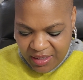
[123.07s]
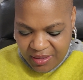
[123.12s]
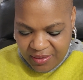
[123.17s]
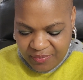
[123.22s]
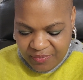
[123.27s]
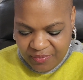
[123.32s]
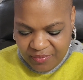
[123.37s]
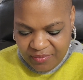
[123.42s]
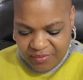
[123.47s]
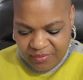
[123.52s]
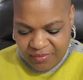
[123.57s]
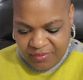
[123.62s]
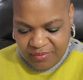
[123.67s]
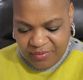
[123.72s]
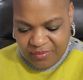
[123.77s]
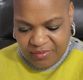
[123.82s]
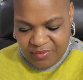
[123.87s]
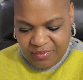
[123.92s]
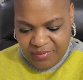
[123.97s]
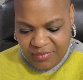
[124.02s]
it.
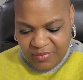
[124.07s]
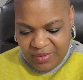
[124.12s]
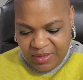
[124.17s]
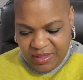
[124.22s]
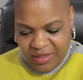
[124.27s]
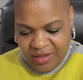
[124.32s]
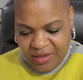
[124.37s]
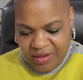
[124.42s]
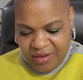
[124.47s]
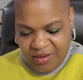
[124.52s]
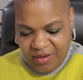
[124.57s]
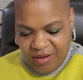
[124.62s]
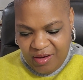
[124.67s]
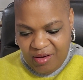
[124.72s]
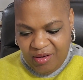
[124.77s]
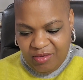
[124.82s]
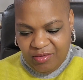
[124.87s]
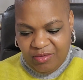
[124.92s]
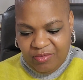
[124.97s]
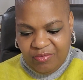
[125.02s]

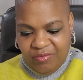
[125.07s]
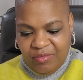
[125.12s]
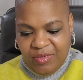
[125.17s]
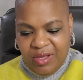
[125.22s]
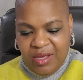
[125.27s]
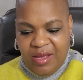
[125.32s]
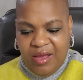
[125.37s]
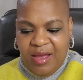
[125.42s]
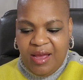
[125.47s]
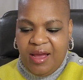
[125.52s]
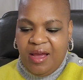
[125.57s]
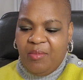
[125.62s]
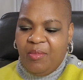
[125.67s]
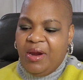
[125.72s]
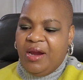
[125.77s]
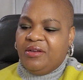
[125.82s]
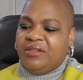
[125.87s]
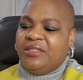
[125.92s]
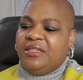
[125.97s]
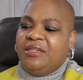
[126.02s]
Oh, I
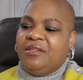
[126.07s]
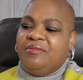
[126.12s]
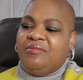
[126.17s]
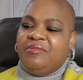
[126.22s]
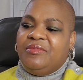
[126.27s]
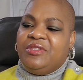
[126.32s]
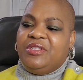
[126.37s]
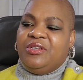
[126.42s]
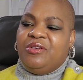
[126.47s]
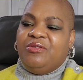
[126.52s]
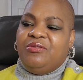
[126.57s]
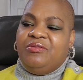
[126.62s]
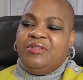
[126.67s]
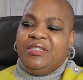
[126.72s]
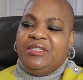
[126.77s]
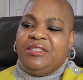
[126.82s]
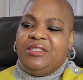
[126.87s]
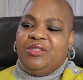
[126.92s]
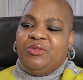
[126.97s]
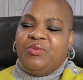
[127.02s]
marked it. So
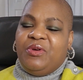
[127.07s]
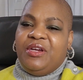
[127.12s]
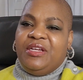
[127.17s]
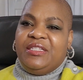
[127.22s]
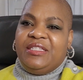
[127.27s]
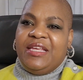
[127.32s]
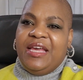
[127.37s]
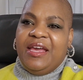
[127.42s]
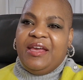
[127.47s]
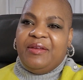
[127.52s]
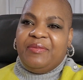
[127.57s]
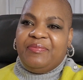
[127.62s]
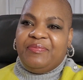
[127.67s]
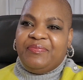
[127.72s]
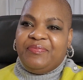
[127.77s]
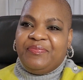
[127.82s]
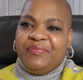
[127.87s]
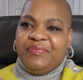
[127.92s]
this is where it's at.